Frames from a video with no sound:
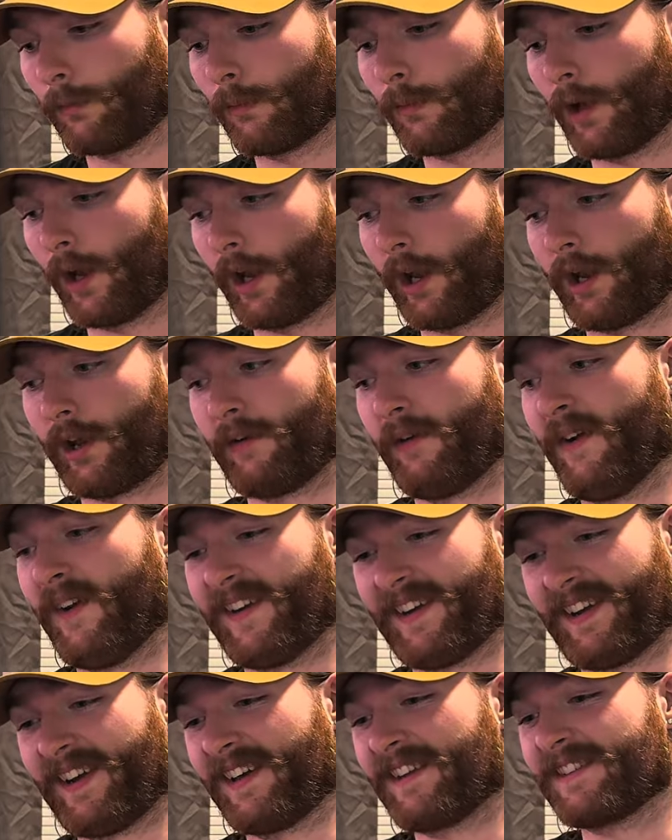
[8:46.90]
I have
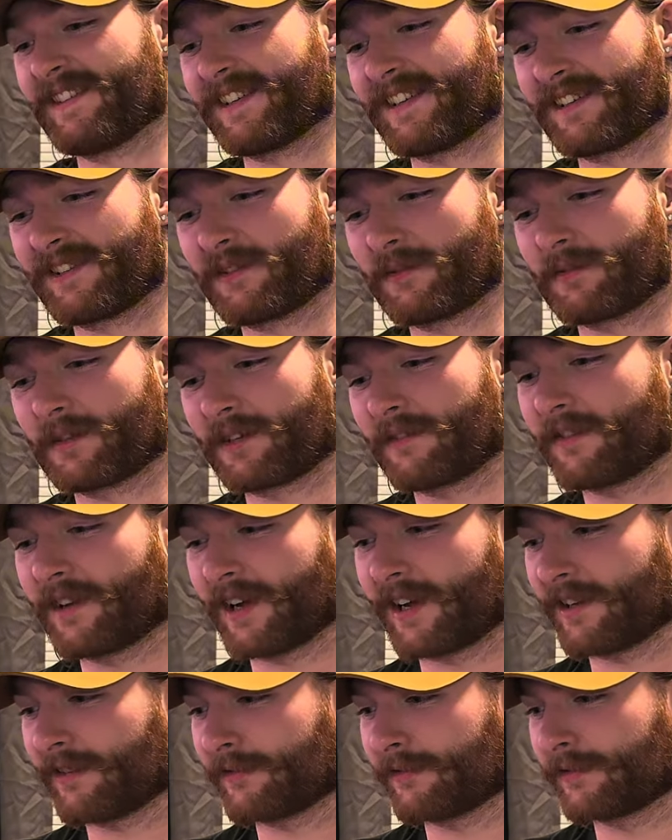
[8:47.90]

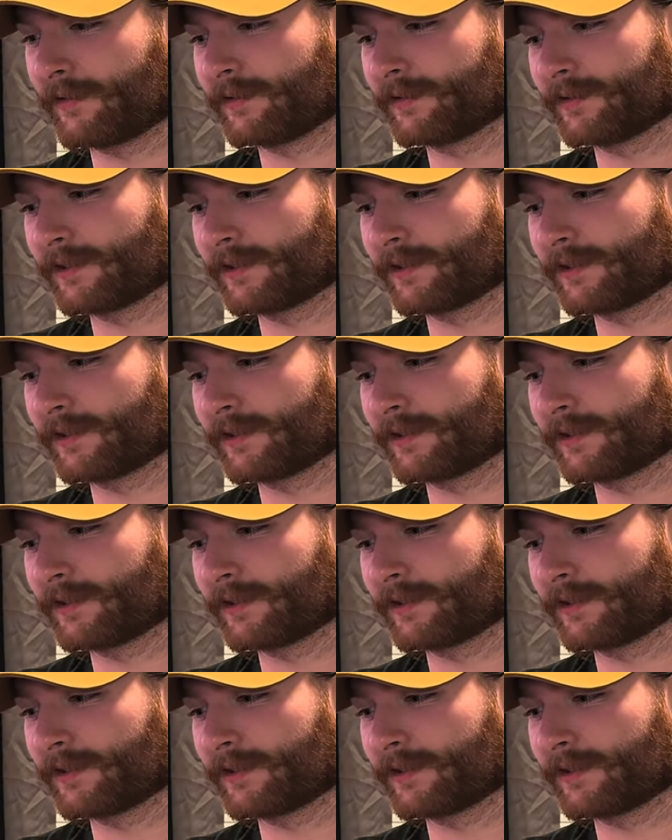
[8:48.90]
125.